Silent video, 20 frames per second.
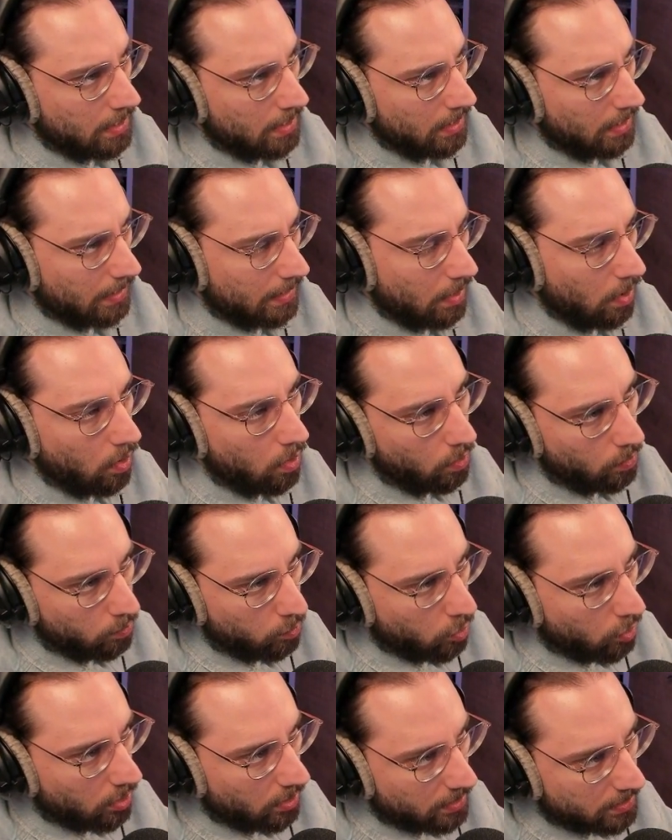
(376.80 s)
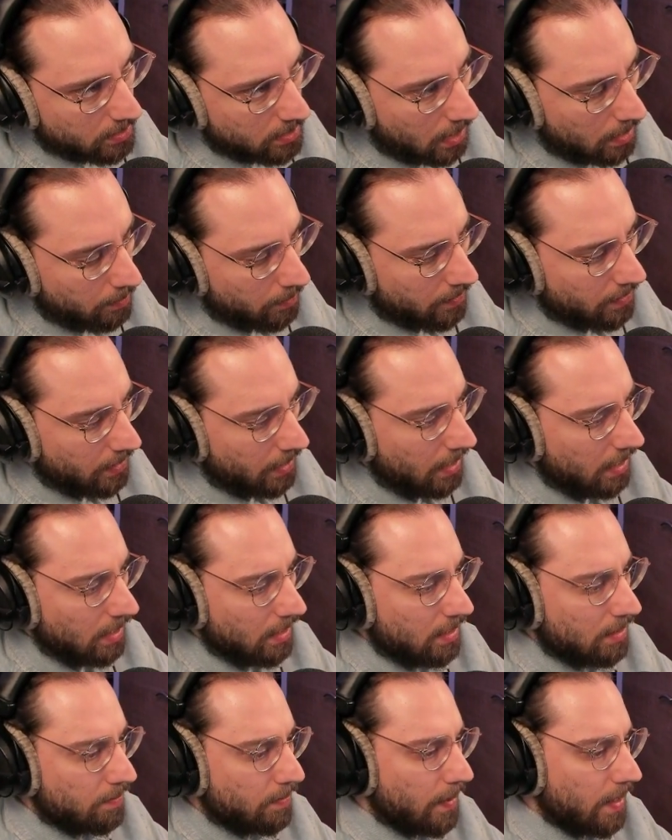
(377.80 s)
like a homework type of
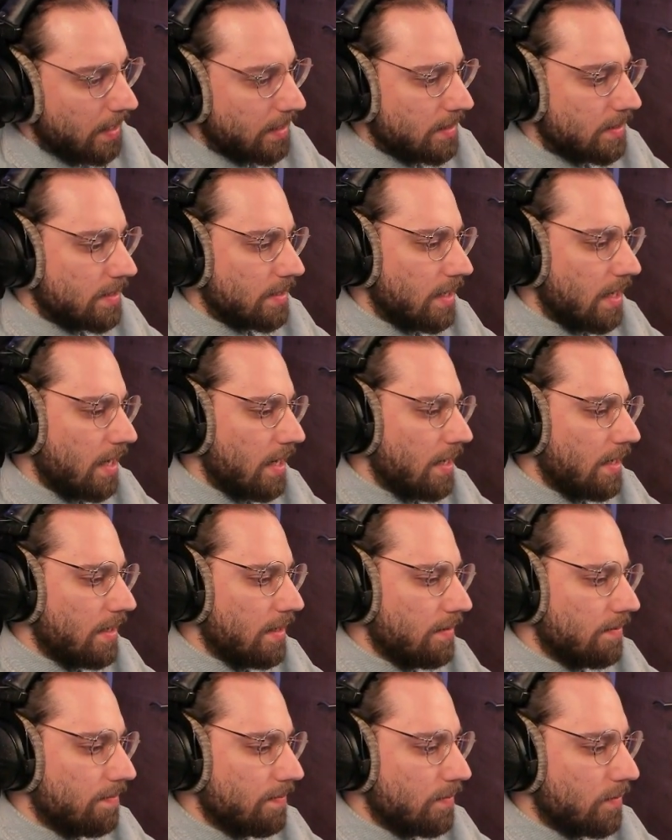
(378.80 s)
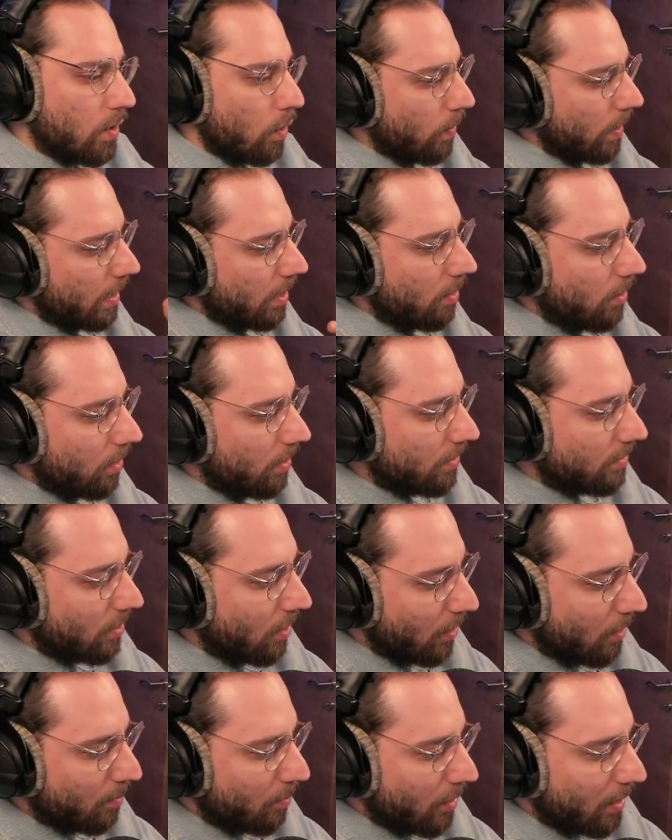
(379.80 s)
thing. But I don't want to call it
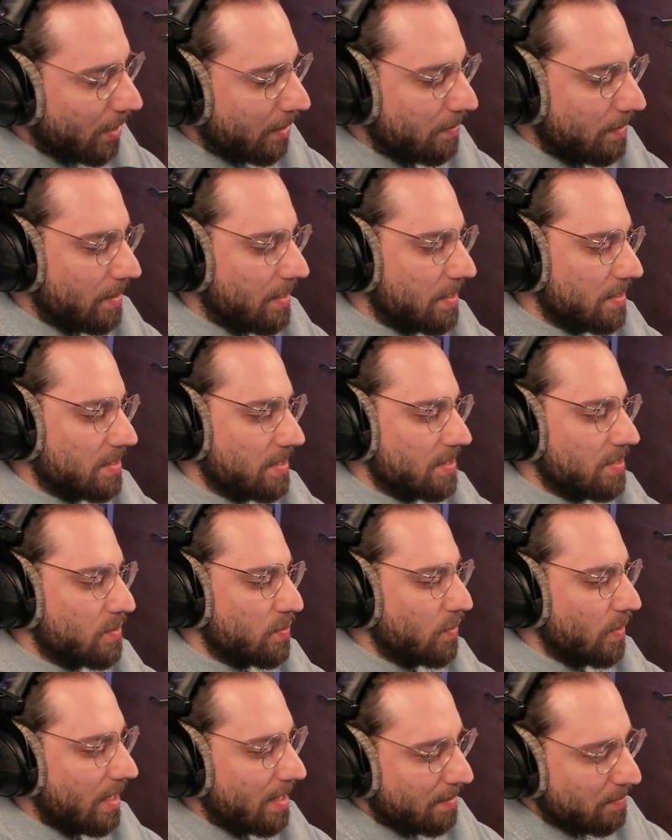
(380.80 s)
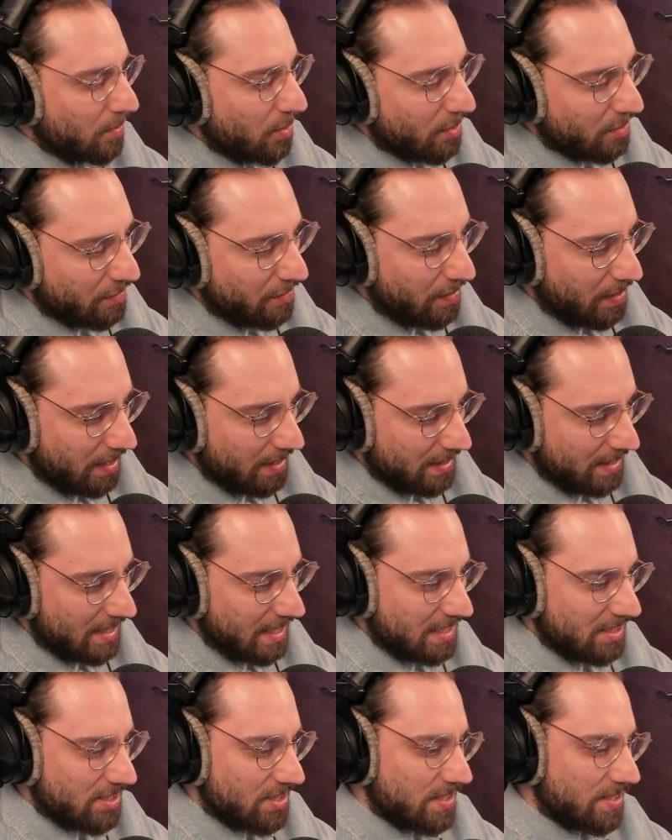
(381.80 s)
homework, because it's way more fun
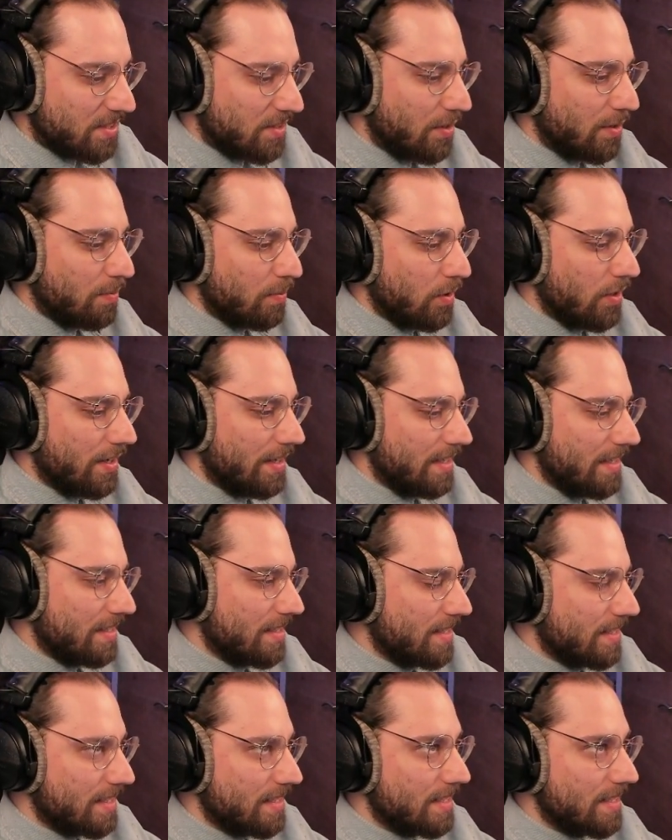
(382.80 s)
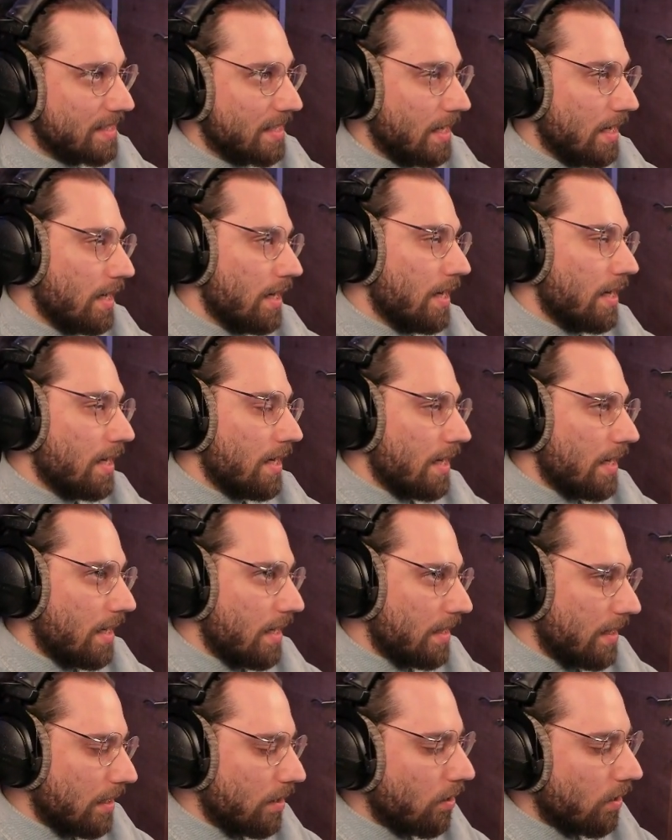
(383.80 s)
than just homework.
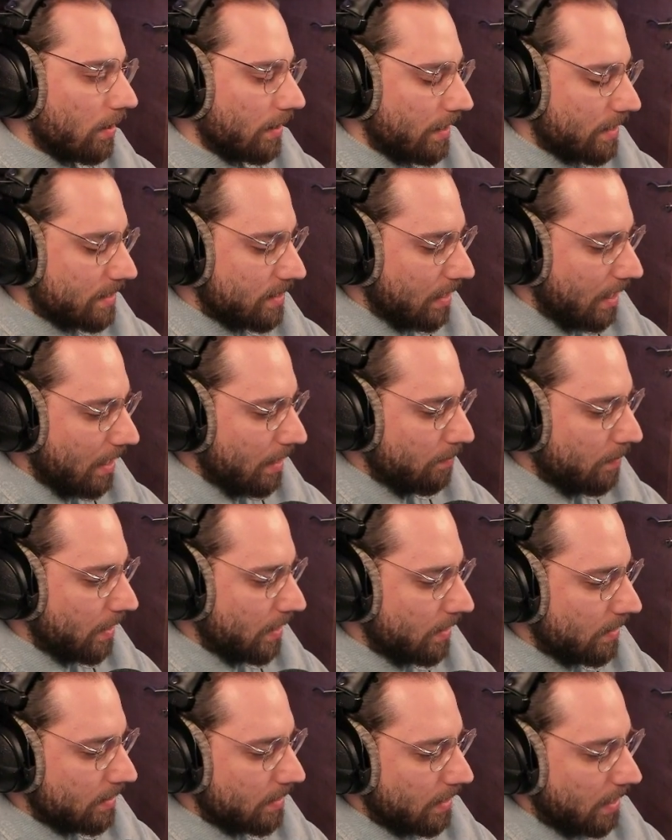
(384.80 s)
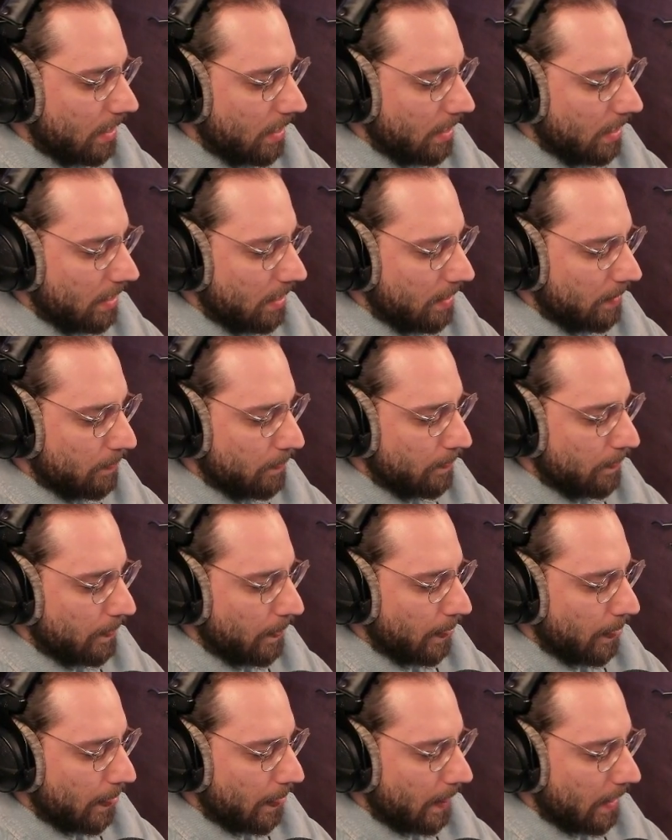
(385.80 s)
They call it assignment.
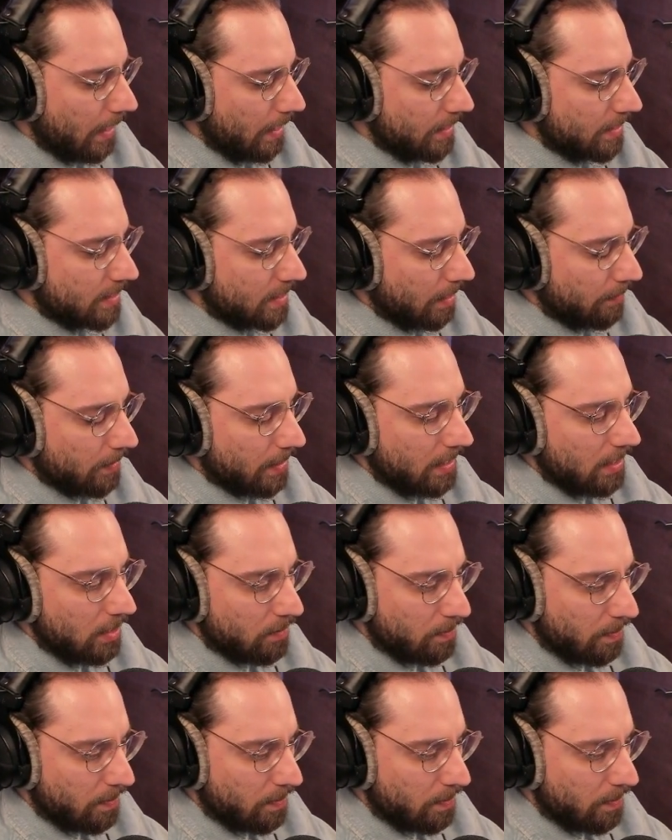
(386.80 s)
It's something you